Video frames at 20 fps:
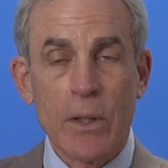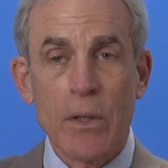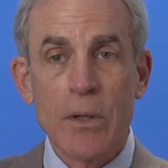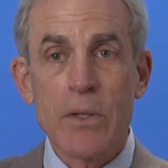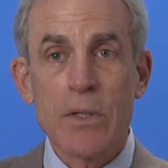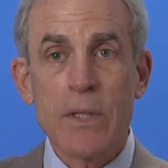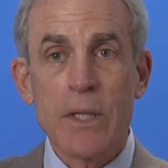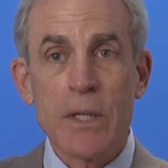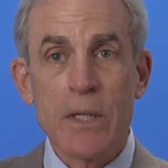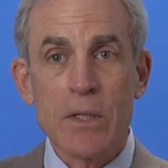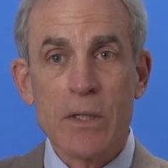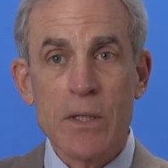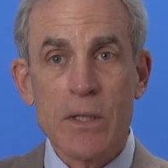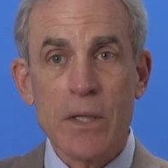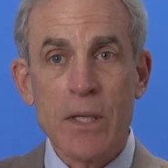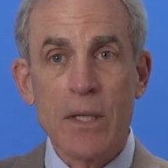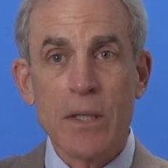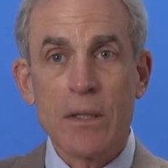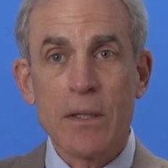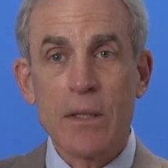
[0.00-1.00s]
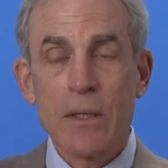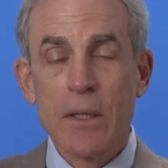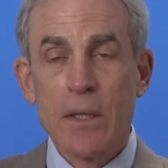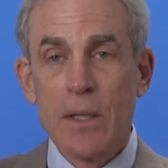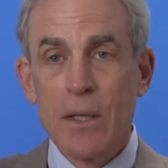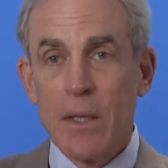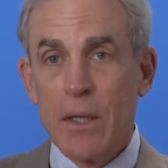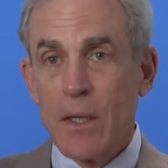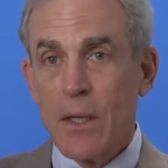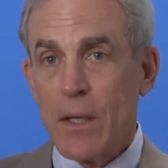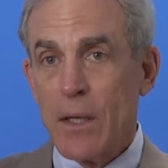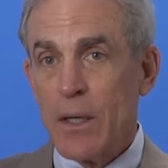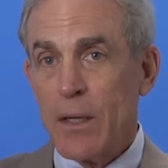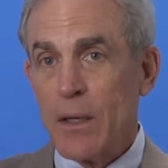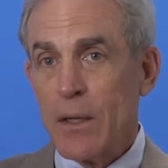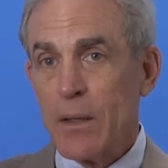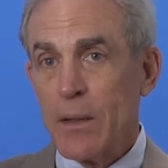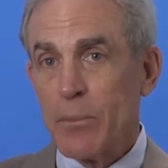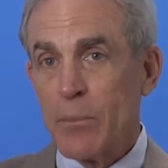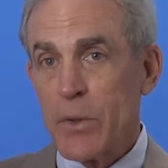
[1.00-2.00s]
there is a distinct
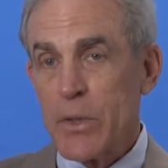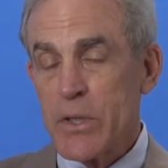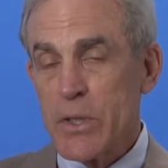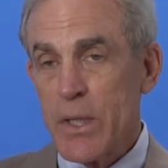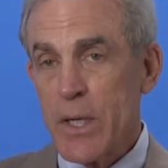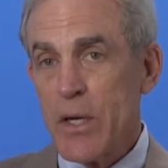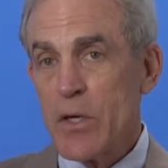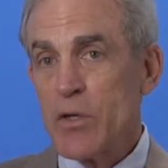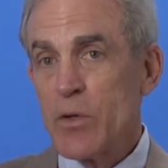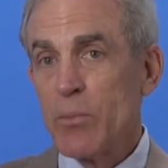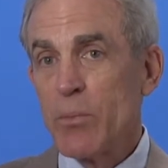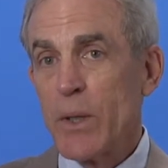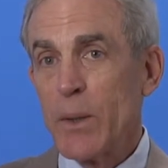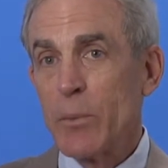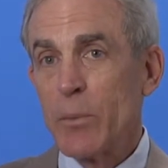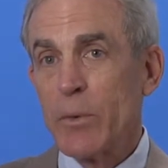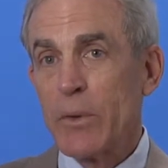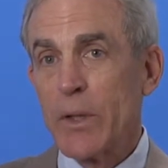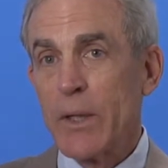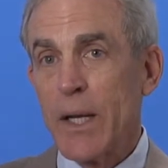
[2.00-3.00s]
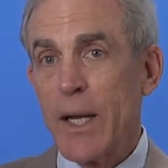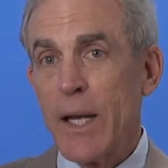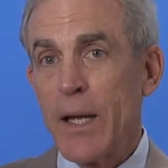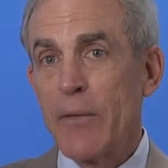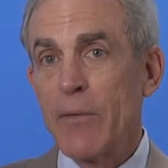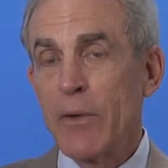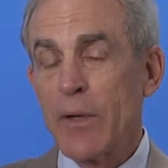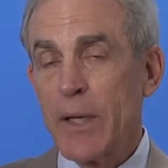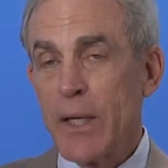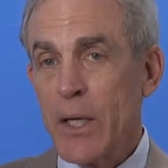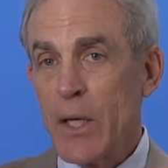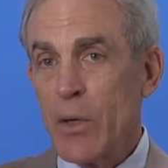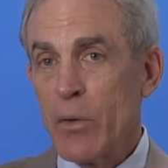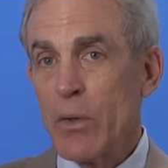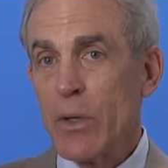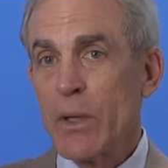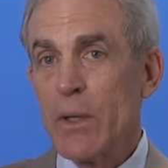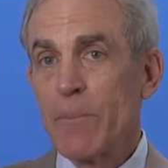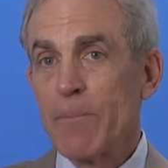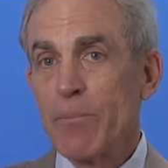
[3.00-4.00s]
uh, percentage of people that have
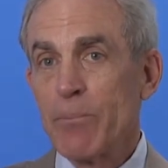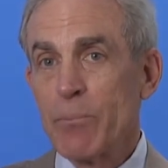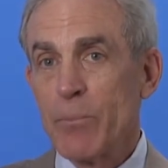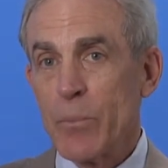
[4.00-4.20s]
lingering,